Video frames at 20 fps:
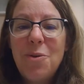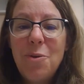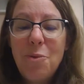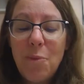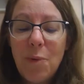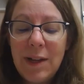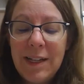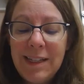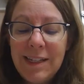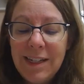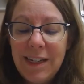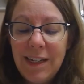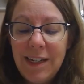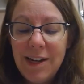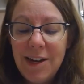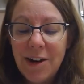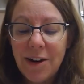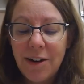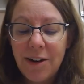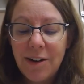Once a
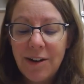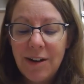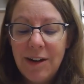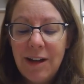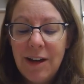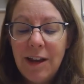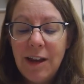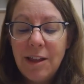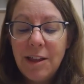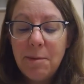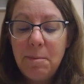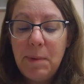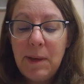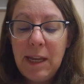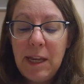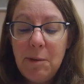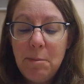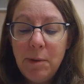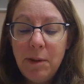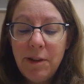year, the
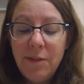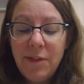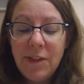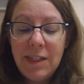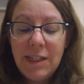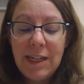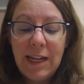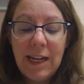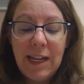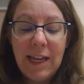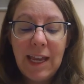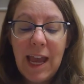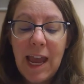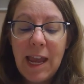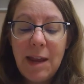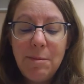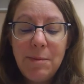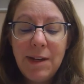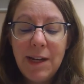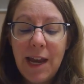people of the city
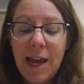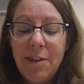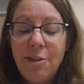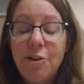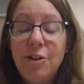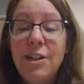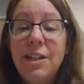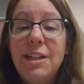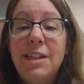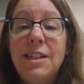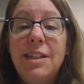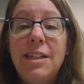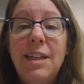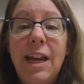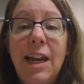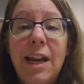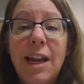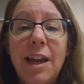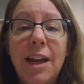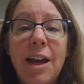came together to
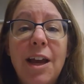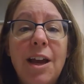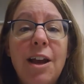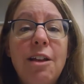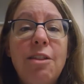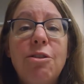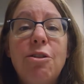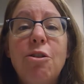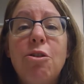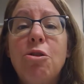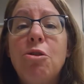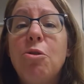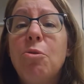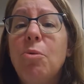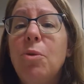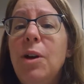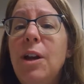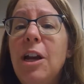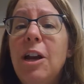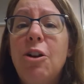sing the
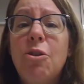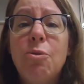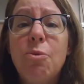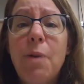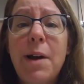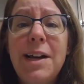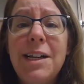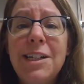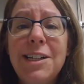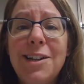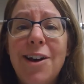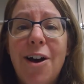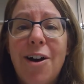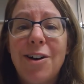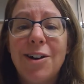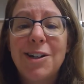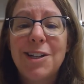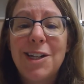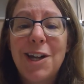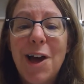3 great
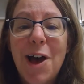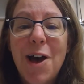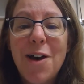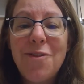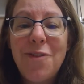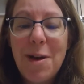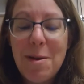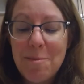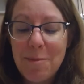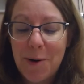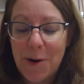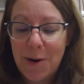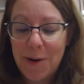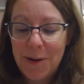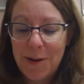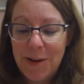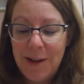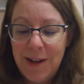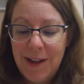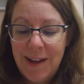songs of Ember.
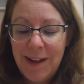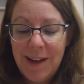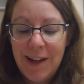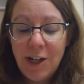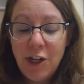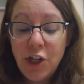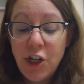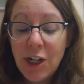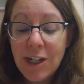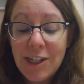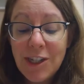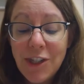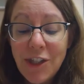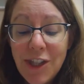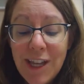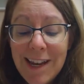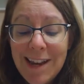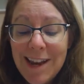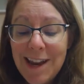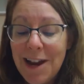Just
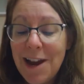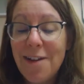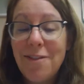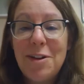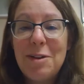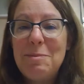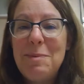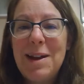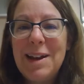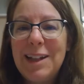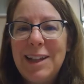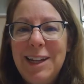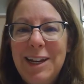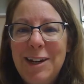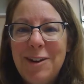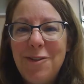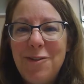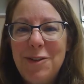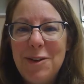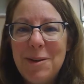thinking of it made
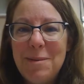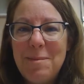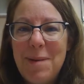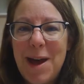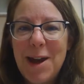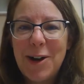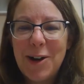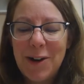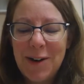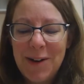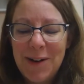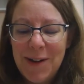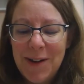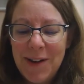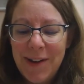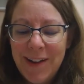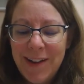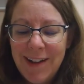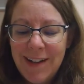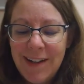Lina feel better.
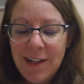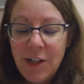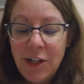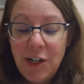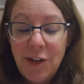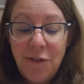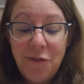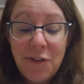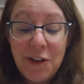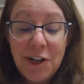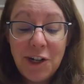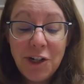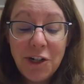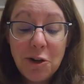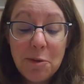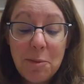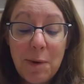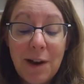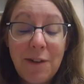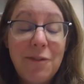She finished
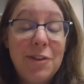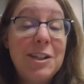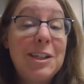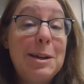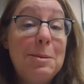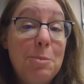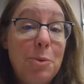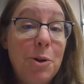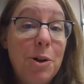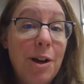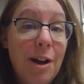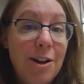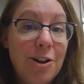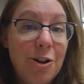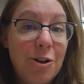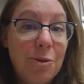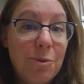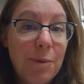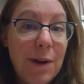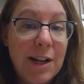her breakfast and put on
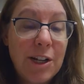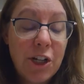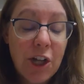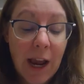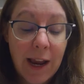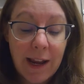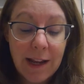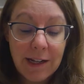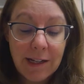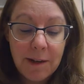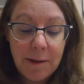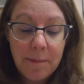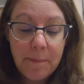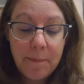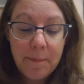her red jacket.